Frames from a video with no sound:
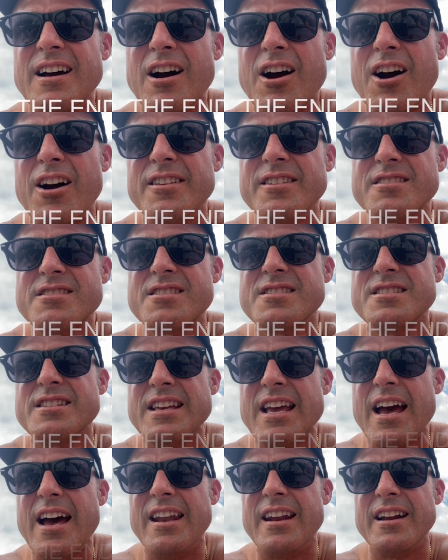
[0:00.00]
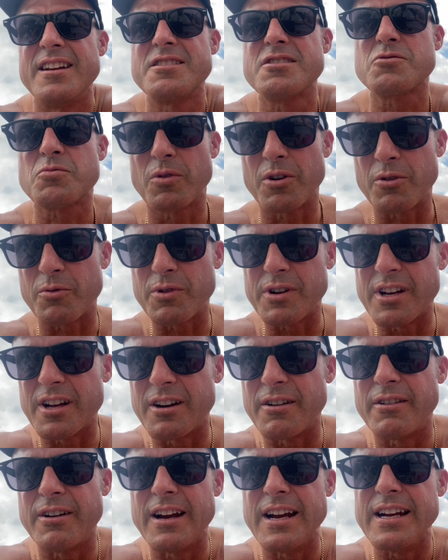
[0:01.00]
All right, this is the end. I just want to
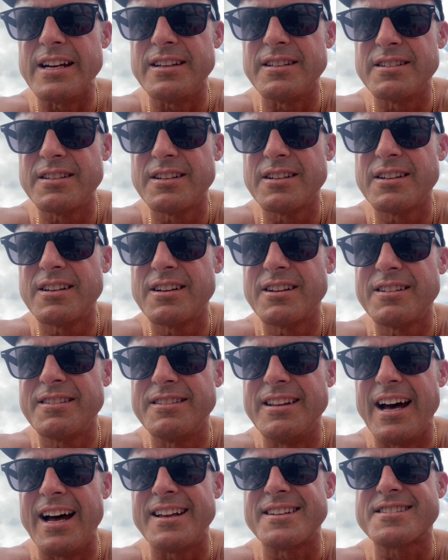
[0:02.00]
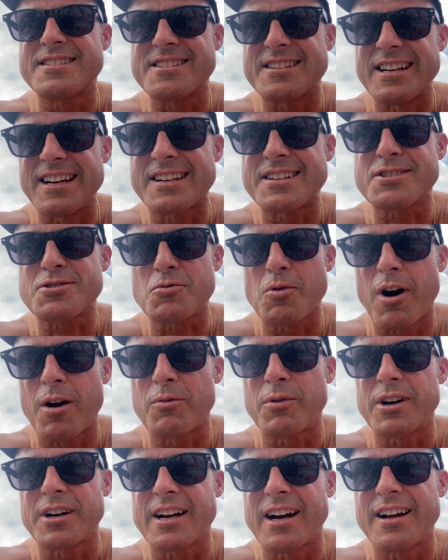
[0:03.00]
reiterate that 6
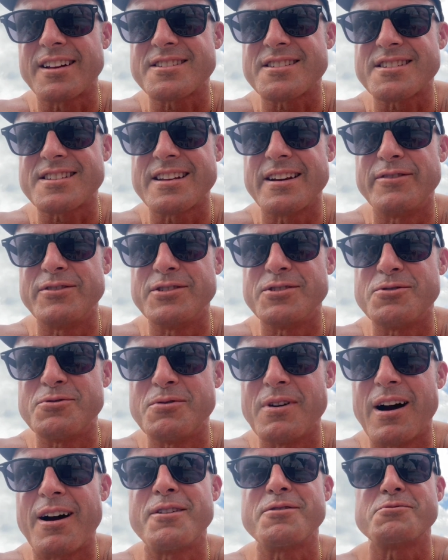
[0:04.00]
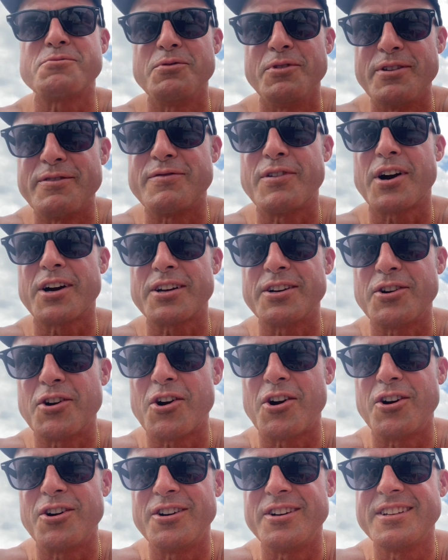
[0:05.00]
squat workouts of 72 hours really fucking
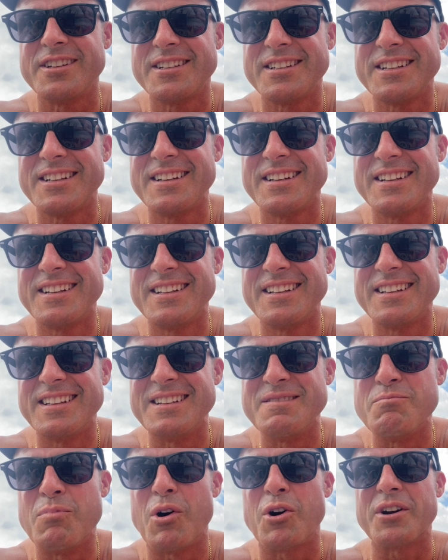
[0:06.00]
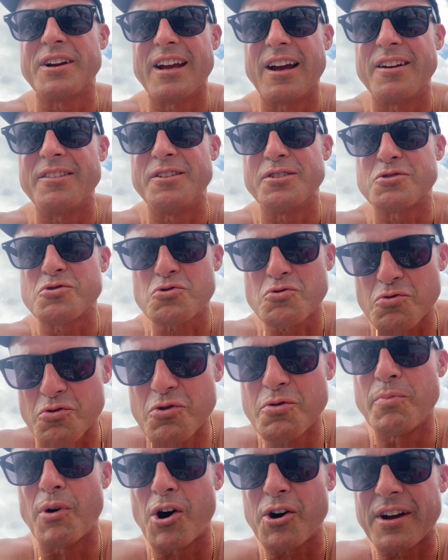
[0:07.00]
hard. The
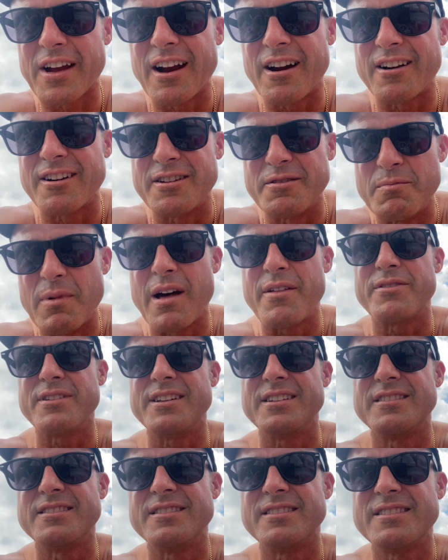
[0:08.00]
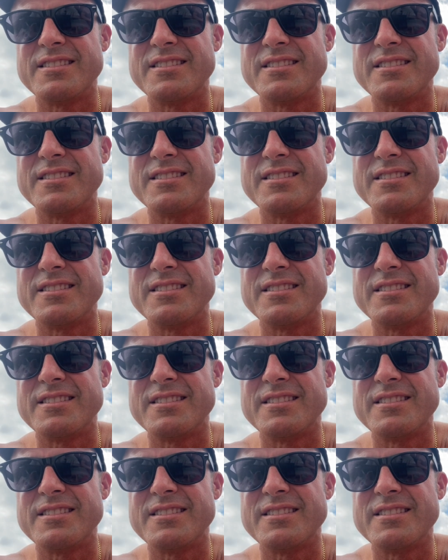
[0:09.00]
true Bulgarian method.